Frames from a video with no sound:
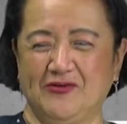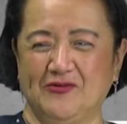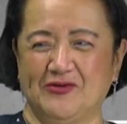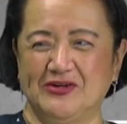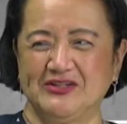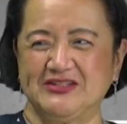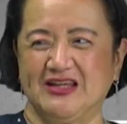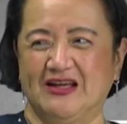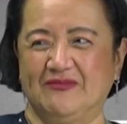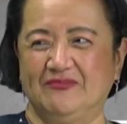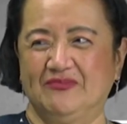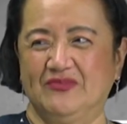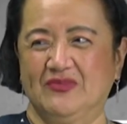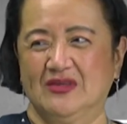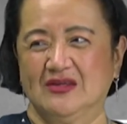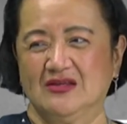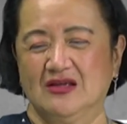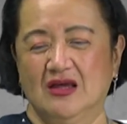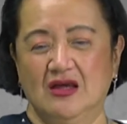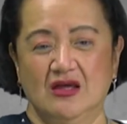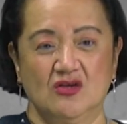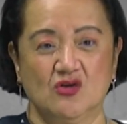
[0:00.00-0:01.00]
or
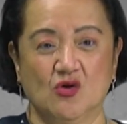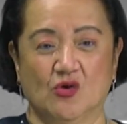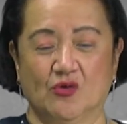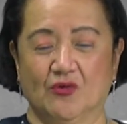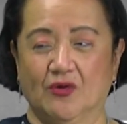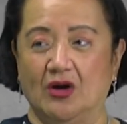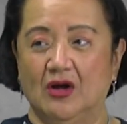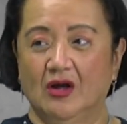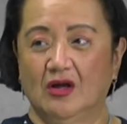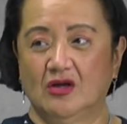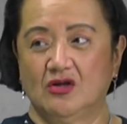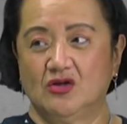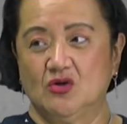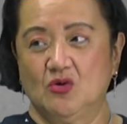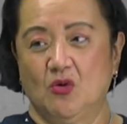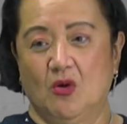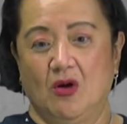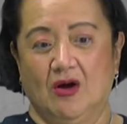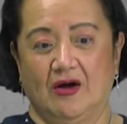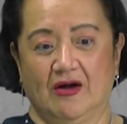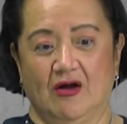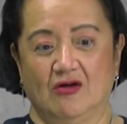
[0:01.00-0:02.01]
you
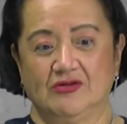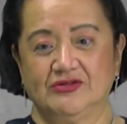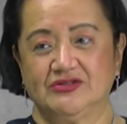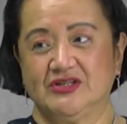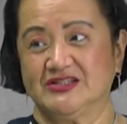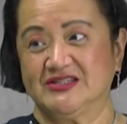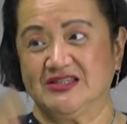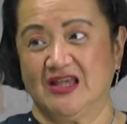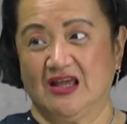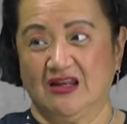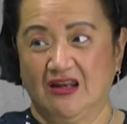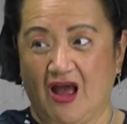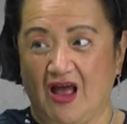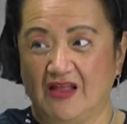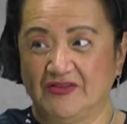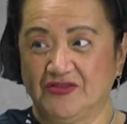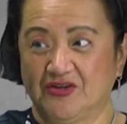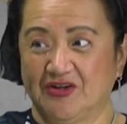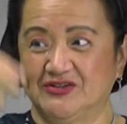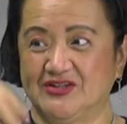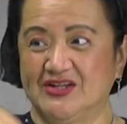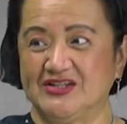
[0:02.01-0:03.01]
are on the sun,
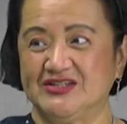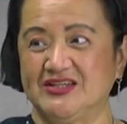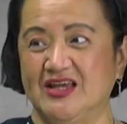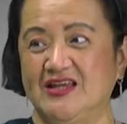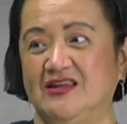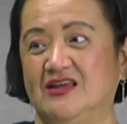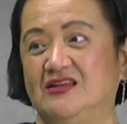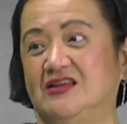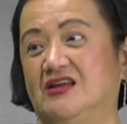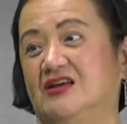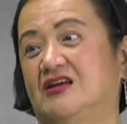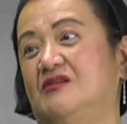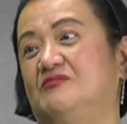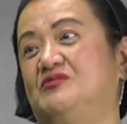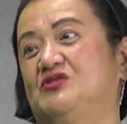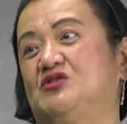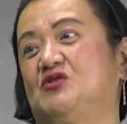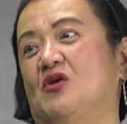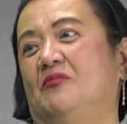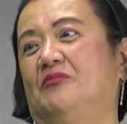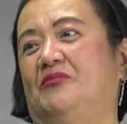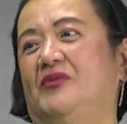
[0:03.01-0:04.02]
under the sun, and he gives
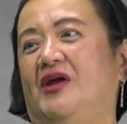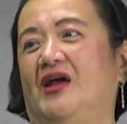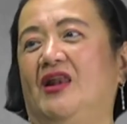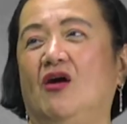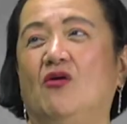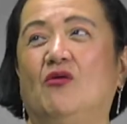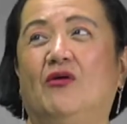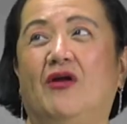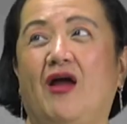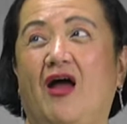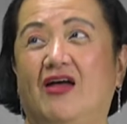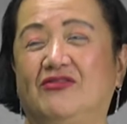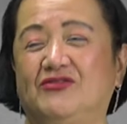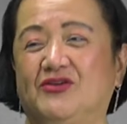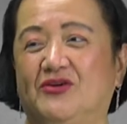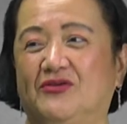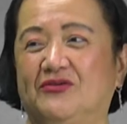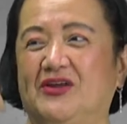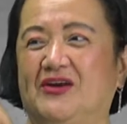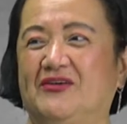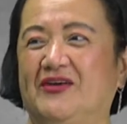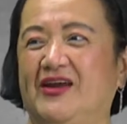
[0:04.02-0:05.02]
you umbrella, or under
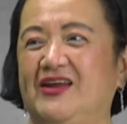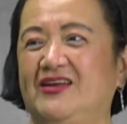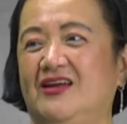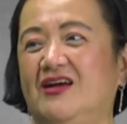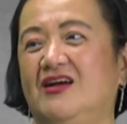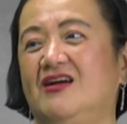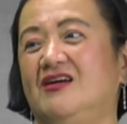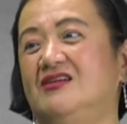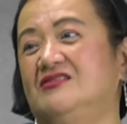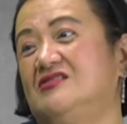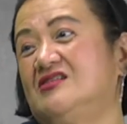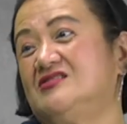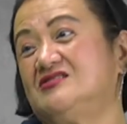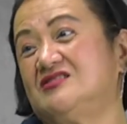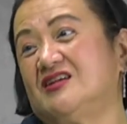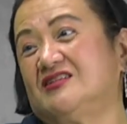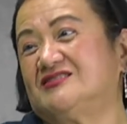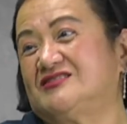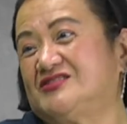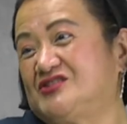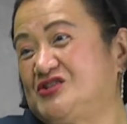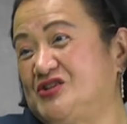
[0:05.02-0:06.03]
the rain. That's a
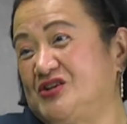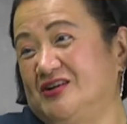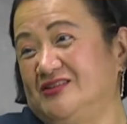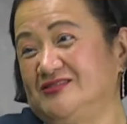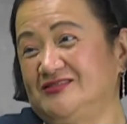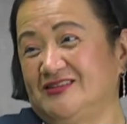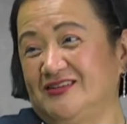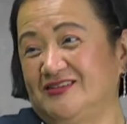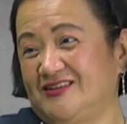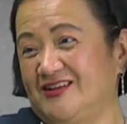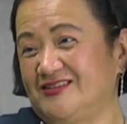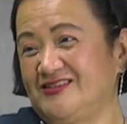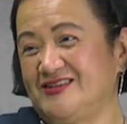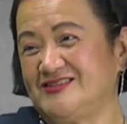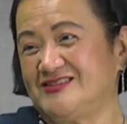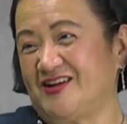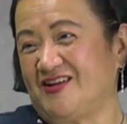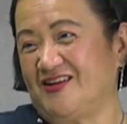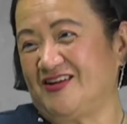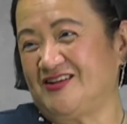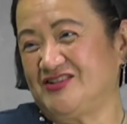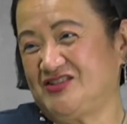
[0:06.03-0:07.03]
shield. That is
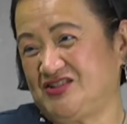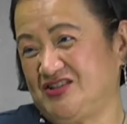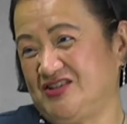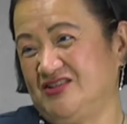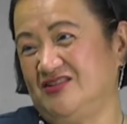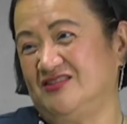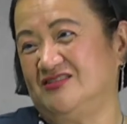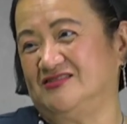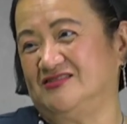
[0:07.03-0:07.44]
a shield.